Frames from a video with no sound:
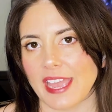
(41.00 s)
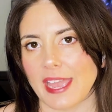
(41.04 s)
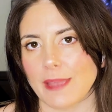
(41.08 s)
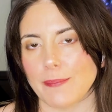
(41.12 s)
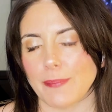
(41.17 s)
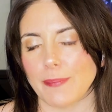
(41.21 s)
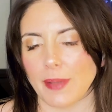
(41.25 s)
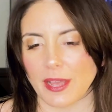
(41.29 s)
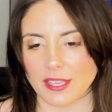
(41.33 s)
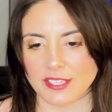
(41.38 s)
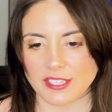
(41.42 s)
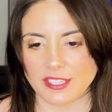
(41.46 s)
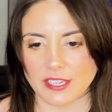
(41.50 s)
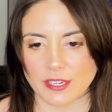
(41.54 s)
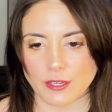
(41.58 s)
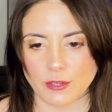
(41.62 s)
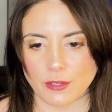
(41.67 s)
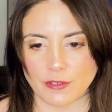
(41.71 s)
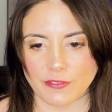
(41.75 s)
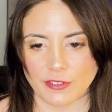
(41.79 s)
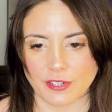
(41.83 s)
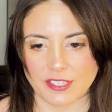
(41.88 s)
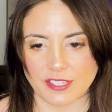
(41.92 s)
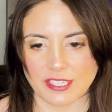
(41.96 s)
a Boston
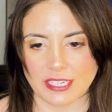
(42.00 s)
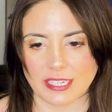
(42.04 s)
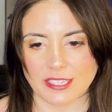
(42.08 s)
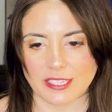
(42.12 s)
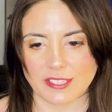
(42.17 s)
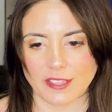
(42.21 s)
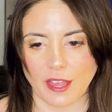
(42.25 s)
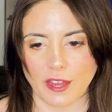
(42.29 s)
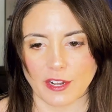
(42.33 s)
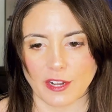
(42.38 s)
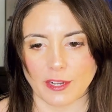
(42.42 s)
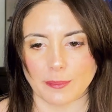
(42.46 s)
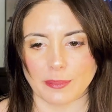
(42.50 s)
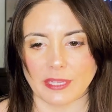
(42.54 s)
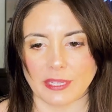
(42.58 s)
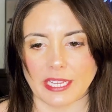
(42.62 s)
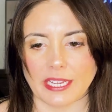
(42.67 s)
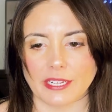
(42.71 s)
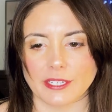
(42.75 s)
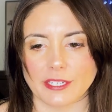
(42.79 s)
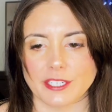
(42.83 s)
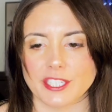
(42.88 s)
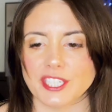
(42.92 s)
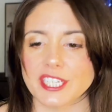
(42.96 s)
University soccer
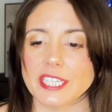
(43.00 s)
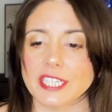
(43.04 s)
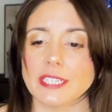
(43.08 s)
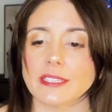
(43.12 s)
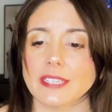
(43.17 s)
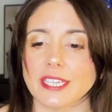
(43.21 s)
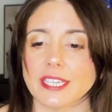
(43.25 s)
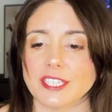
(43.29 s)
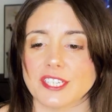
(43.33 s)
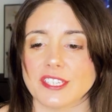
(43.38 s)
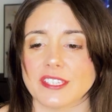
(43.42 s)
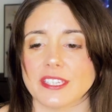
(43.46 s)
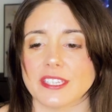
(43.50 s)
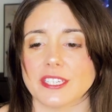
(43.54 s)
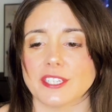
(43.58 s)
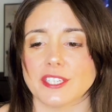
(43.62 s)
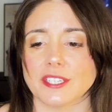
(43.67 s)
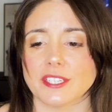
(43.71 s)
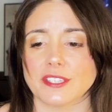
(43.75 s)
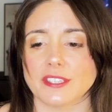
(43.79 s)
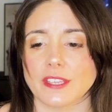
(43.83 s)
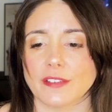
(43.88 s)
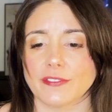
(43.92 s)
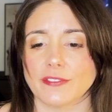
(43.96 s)
player, she alleges that
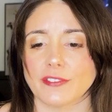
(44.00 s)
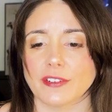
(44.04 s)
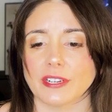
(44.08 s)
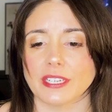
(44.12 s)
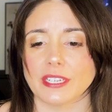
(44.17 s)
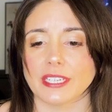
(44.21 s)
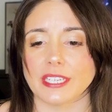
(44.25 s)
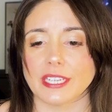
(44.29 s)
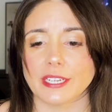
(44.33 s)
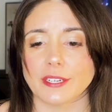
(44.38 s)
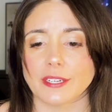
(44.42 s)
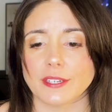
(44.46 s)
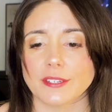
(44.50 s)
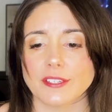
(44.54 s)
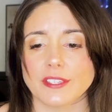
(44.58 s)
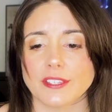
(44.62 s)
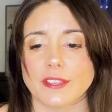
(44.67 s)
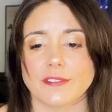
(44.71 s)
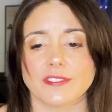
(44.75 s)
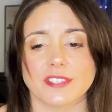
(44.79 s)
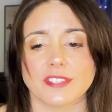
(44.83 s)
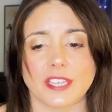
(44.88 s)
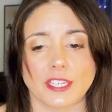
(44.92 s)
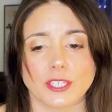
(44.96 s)
she suffered years
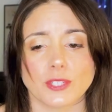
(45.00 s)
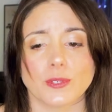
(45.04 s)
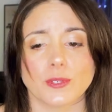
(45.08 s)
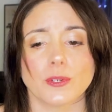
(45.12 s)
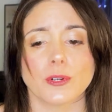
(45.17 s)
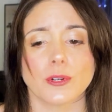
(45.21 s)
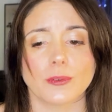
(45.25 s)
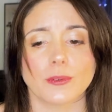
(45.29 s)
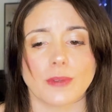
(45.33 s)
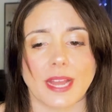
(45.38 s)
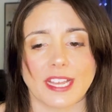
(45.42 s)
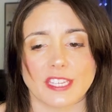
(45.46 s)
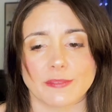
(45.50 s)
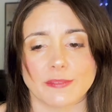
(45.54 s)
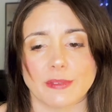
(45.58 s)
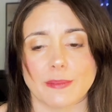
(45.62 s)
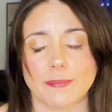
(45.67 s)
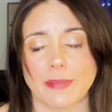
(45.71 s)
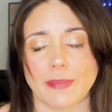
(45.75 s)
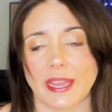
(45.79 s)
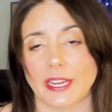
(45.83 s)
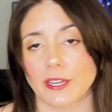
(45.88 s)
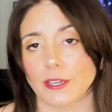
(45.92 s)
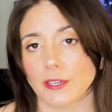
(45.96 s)
of sexual
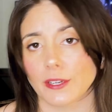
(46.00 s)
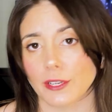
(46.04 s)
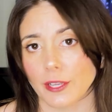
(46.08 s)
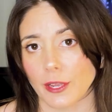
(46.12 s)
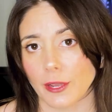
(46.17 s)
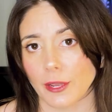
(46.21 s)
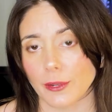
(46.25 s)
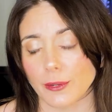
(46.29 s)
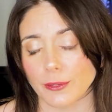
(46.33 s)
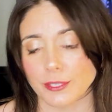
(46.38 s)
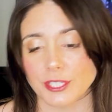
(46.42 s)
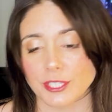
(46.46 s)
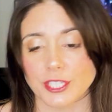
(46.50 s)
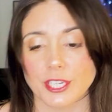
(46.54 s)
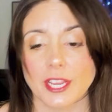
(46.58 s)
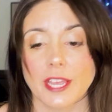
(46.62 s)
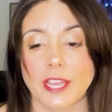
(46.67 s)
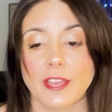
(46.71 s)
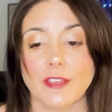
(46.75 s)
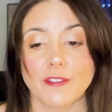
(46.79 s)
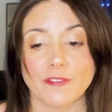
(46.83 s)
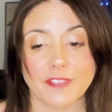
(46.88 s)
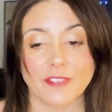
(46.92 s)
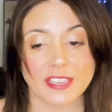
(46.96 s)
harassment by her coach,
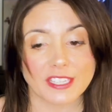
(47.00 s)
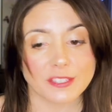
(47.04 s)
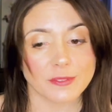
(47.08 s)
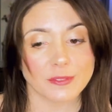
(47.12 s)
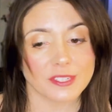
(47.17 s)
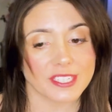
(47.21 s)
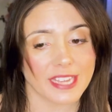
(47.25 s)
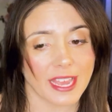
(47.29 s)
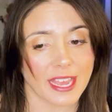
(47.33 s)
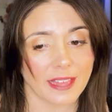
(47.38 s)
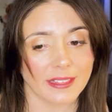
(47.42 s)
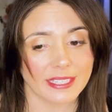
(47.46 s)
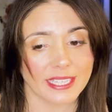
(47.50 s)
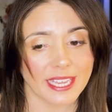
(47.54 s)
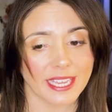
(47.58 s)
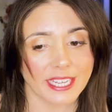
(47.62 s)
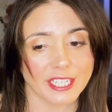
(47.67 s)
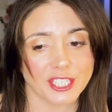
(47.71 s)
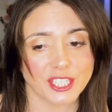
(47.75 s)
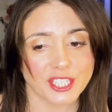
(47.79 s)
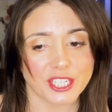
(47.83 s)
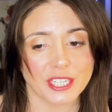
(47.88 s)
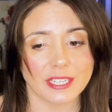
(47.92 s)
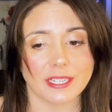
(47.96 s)
faced
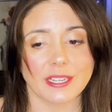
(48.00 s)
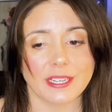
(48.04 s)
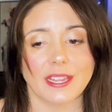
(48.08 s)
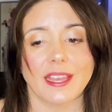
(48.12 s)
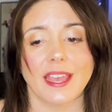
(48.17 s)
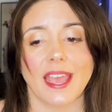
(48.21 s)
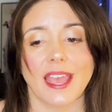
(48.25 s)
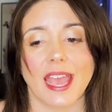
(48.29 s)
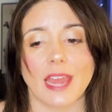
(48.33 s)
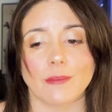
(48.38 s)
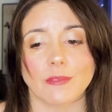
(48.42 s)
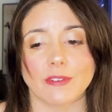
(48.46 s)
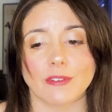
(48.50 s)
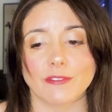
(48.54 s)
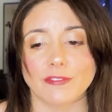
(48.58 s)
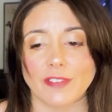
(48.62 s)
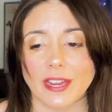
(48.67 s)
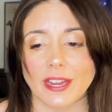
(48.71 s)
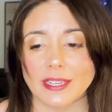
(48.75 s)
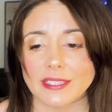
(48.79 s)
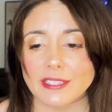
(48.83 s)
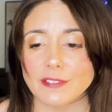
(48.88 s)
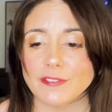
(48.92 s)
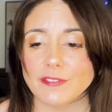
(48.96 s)
retaliation, and when
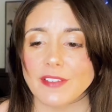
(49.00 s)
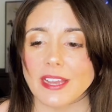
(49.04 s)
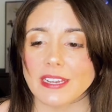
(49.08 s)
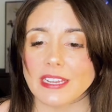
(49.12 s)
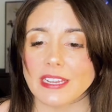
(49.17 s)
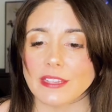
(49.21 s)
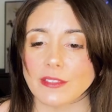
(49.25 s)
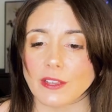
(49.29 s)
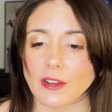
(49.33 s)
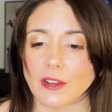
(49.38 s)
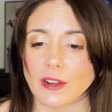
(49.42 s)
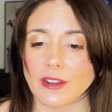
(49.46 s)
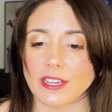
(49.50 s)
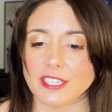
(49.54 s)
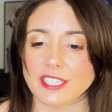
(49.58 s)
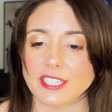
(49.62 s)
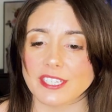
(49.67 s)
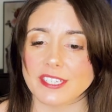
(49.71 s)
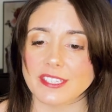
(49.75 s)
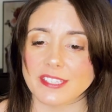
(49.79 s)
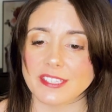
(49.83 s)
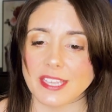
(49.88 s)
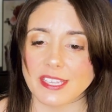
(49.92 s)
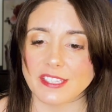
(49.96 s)
finally finding the courage
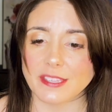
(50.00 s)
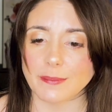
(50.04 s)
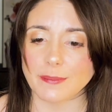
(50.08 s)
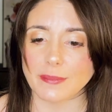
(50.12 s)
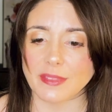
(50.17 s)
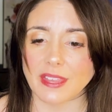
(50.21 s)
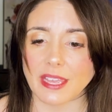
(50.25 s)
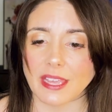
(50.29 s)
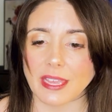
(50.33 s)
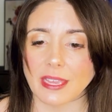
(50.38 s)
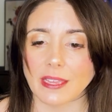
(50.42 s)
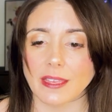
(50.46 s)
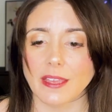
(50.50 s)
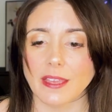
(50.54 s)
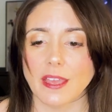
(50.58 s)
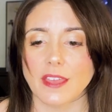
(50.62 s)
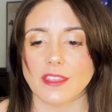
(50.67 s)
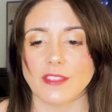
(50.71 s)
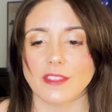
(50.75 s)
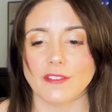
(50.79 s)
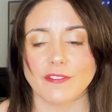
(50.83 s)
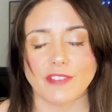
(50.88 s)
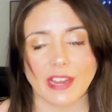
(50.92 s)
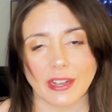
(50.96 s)
to say something,
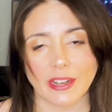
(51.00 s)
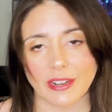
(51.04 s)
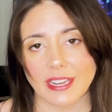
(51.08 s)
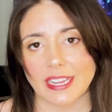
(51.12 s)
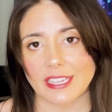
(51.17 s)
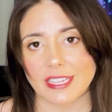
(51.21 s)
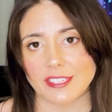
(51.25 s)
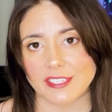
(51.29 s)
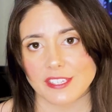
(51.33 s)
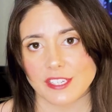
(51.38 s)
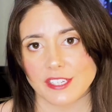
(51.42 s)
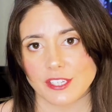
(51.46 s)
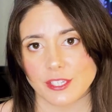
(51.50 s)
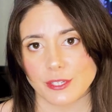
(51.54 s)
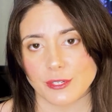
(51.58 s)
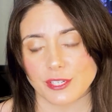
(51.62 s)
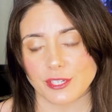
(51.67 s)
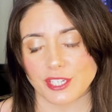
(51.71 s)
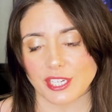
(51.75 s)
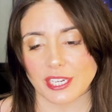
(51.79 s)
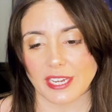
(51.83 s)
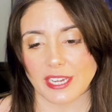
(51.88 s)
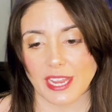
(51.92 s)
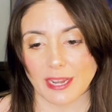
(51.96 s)
the very
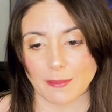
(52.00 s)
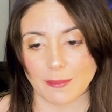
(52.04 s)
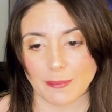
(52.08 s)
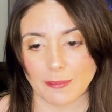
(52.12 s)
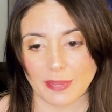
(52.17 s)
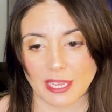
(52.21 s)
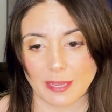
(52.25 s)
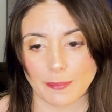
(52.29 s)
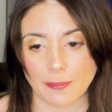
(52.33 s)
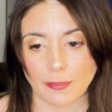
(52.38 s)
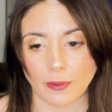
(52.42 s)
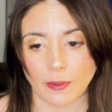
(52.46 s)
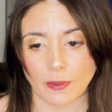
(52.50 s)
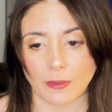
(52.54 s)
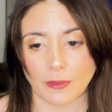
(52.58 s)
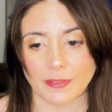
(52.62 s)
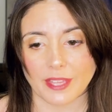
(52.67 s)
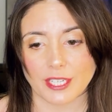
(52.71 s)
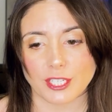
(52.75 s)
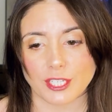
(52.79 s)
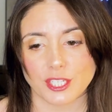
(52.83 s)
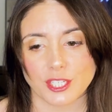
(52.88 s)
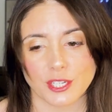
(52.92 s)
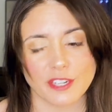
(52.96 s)
institution and people
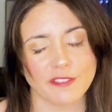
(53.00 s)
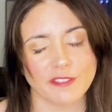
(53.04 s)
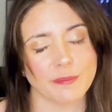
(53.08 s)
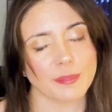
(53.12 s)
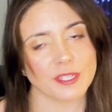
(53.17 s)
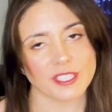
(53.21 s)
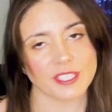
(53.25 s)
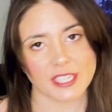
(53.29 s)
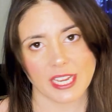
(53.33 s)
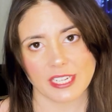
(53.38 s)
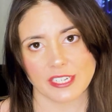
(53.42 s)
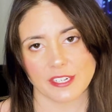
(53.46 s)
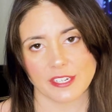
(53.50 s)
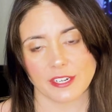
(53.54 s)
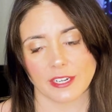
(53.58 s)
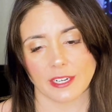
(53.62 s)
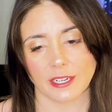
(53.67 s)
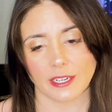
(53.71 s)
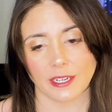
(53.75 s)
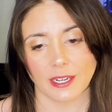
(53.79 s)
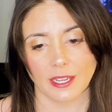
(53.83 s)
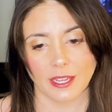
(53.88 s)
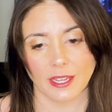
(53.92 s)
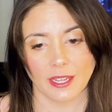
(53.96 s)
that should have protected
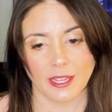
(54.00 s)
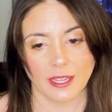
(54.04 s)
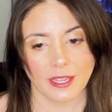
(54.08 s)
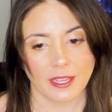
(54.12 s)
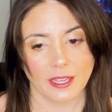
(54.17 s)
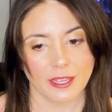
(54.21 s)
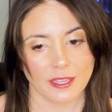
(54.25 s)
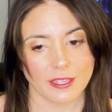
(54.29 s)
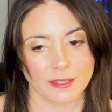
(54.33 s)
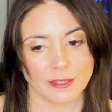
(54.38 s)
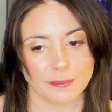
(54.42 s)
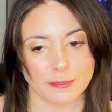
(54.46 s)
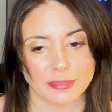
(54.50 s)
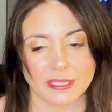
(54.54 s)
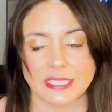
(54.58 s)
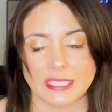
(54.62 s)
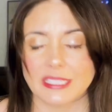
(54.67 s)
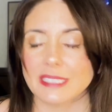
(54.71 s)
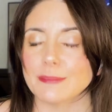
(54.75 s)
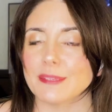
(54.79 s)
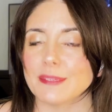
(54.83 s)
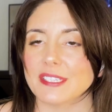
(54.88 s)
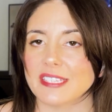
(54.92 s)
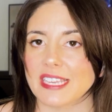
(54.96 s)
her
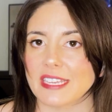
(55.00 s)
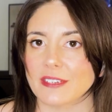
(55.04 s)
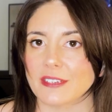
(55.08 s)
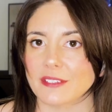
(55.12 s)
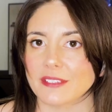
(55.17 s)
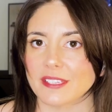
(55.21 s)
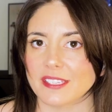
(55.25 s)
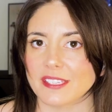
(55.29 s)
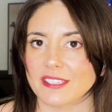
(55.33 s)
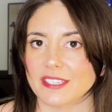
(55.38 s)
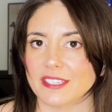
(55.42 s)
completely mishandled the